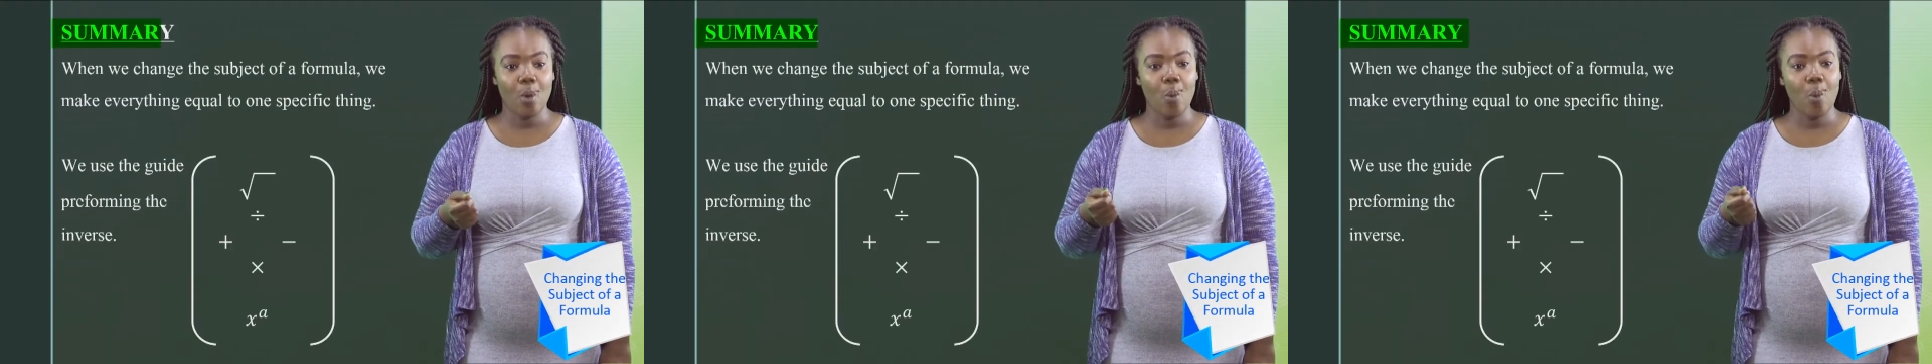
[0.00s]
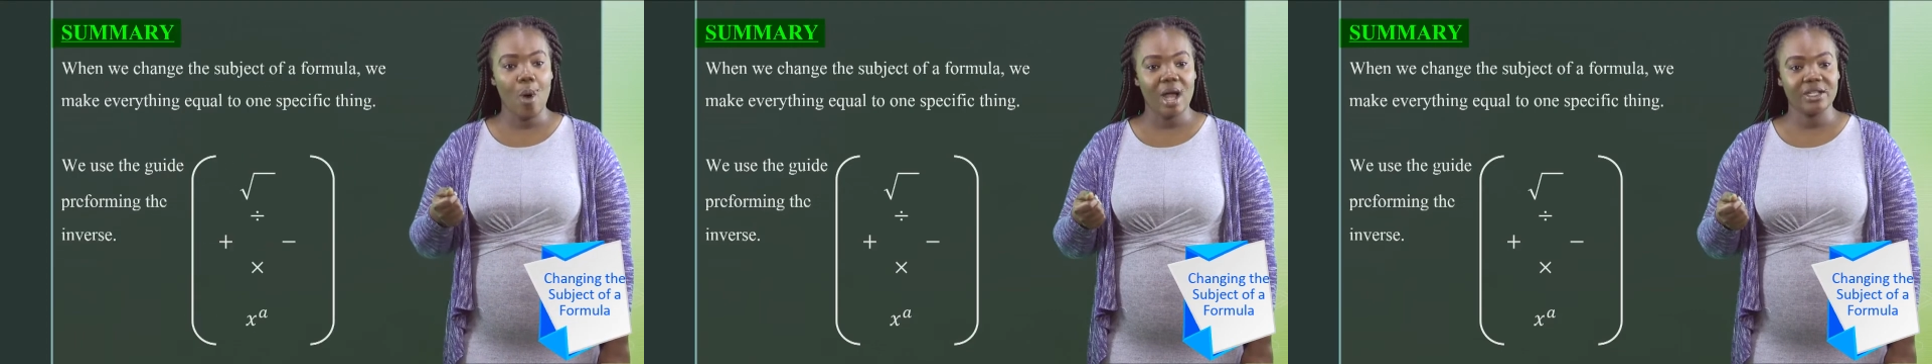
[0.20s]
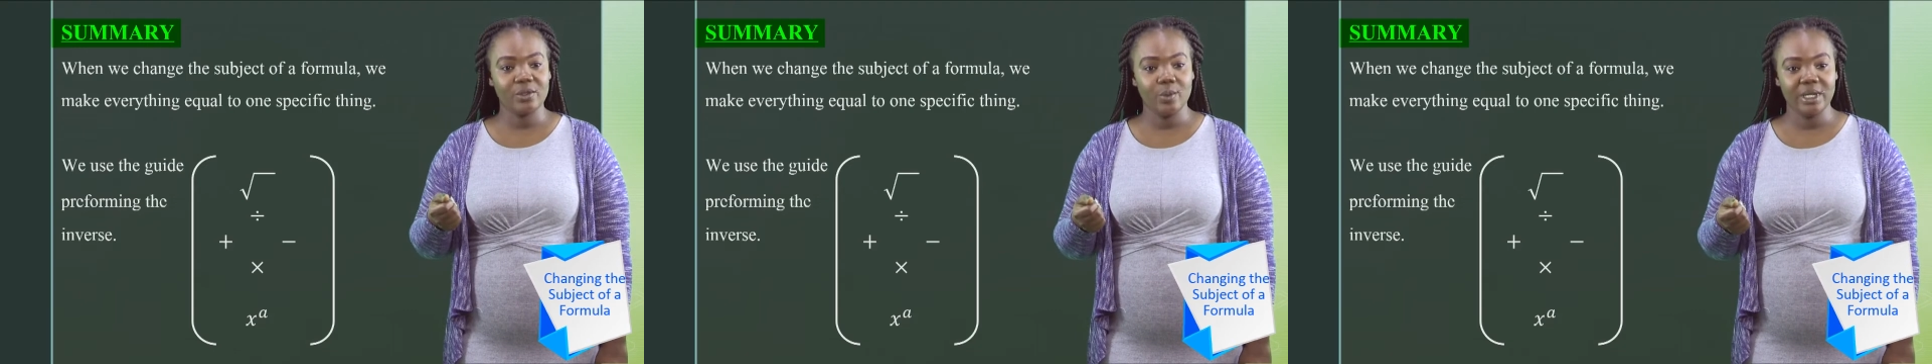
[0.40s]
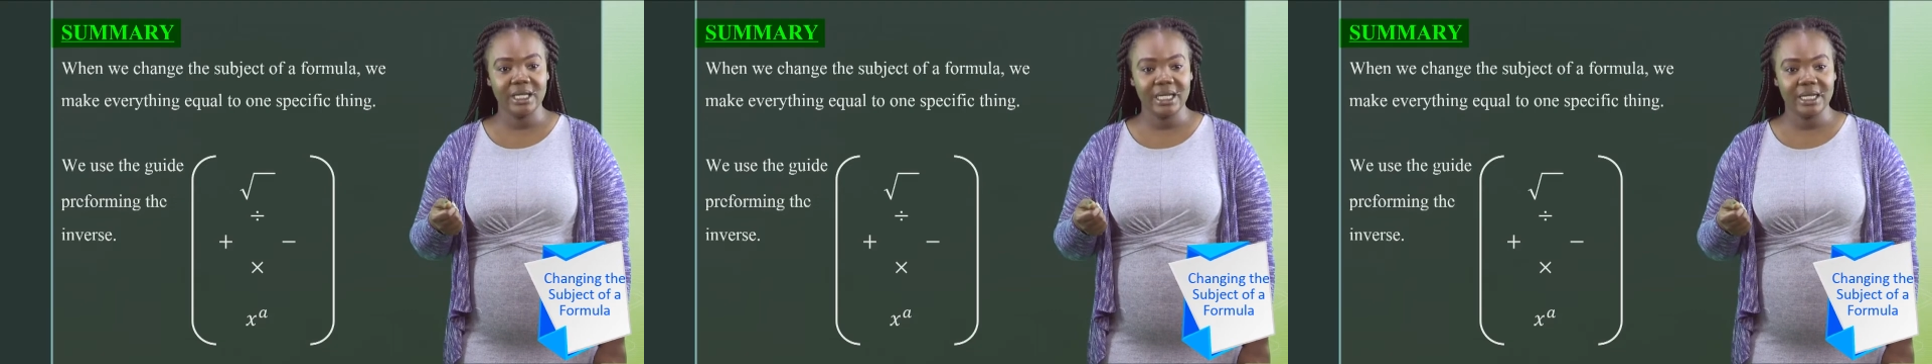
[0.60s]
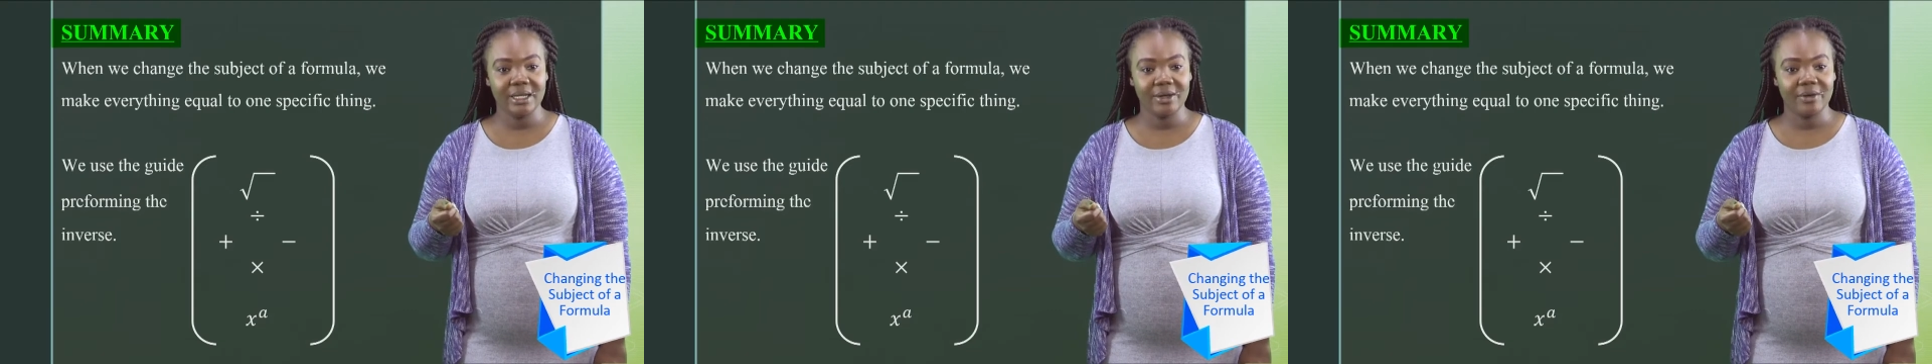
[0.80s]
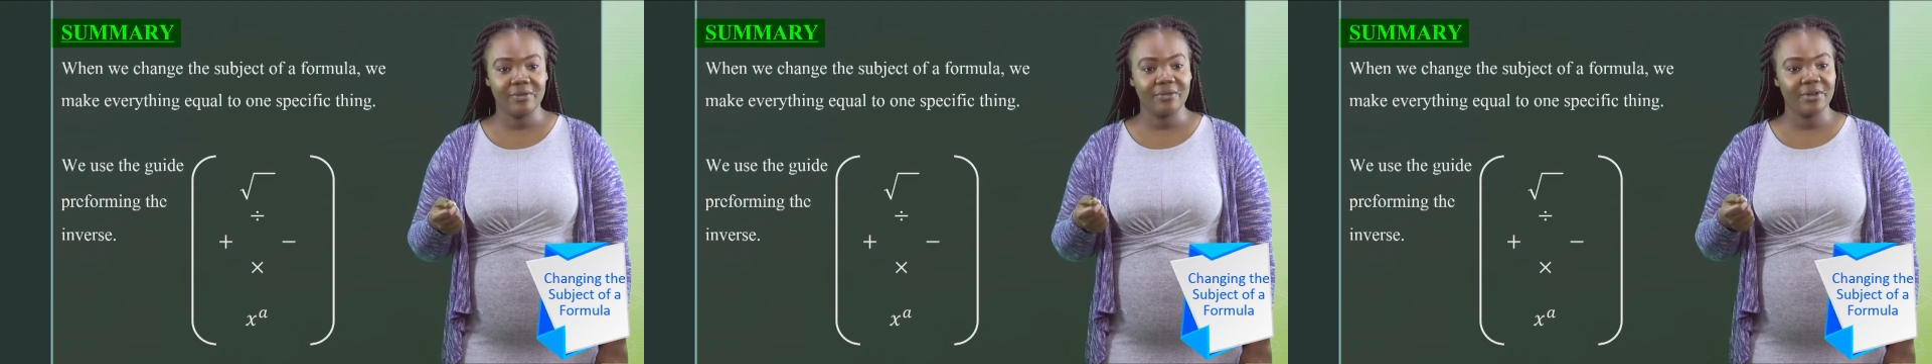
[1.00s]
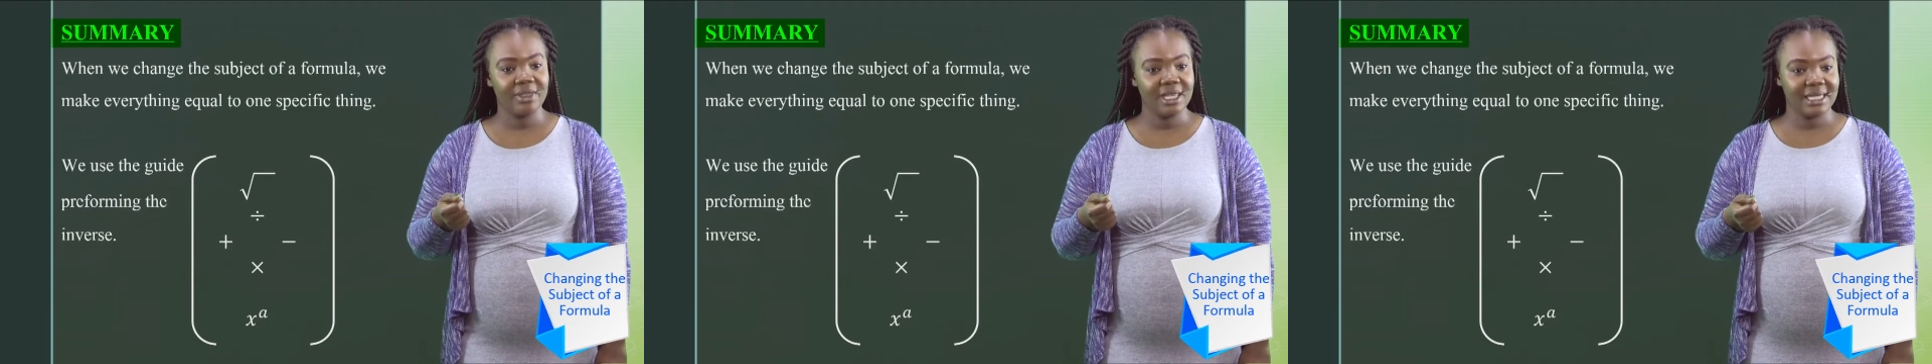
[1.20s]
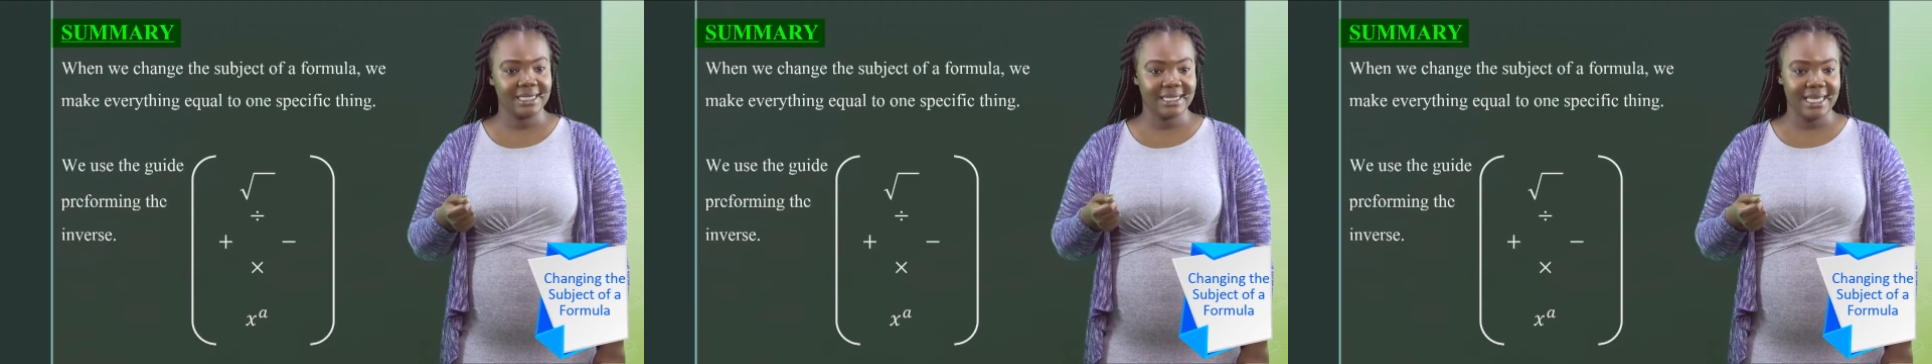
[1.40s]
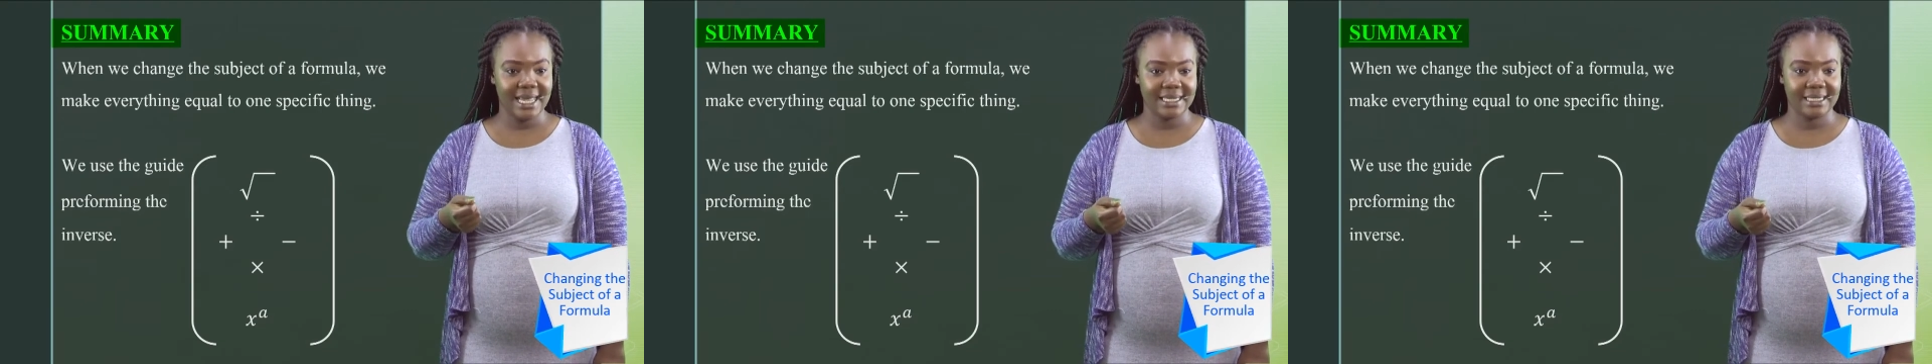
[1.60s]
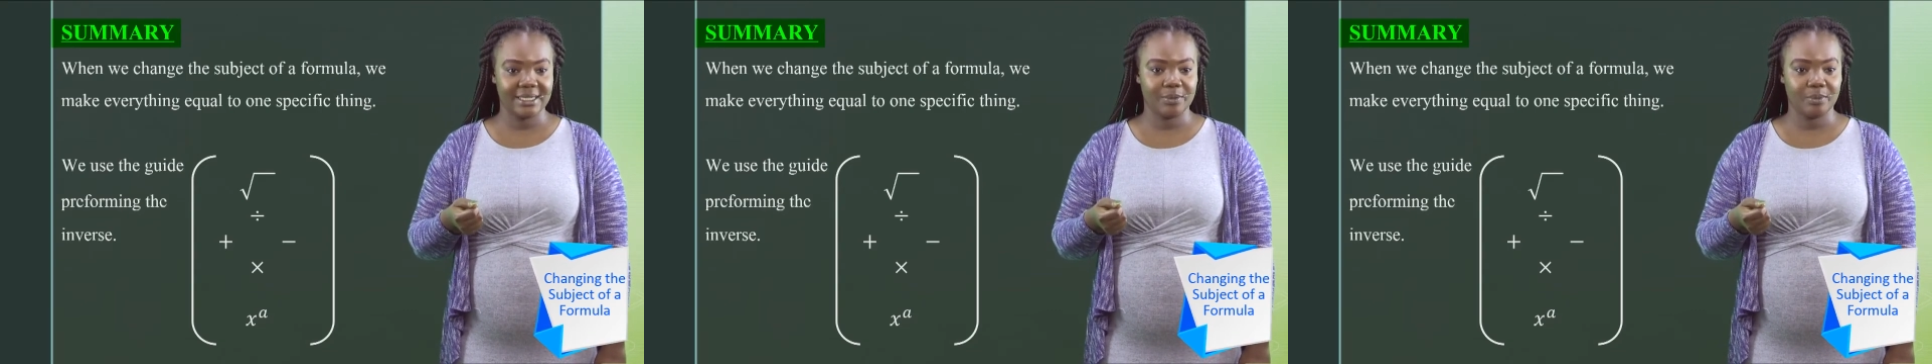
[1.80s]
what we did for this
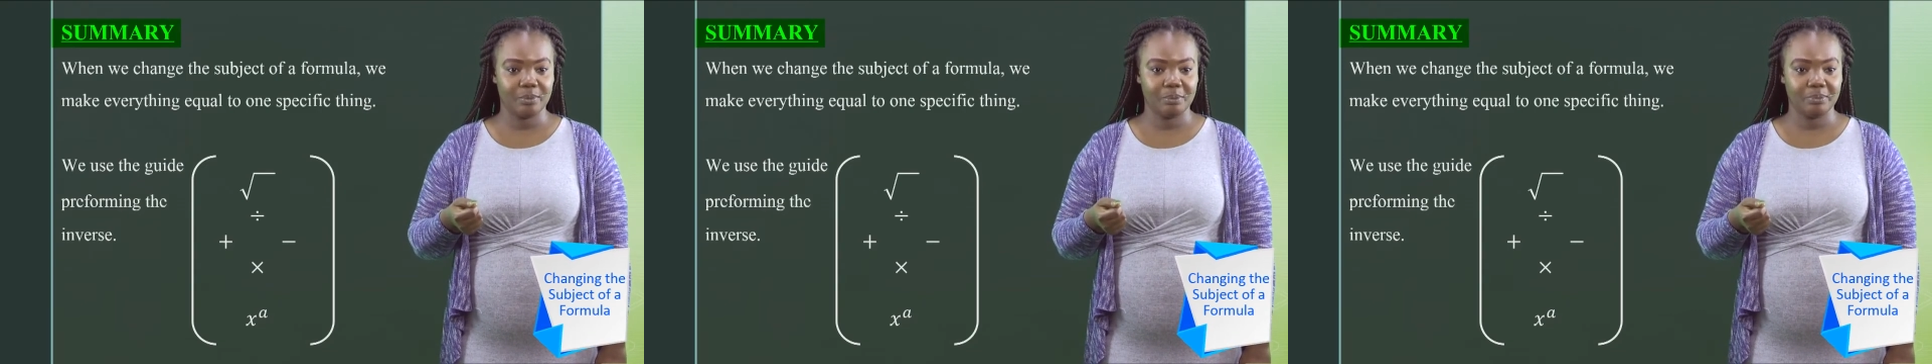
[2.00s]
lesson.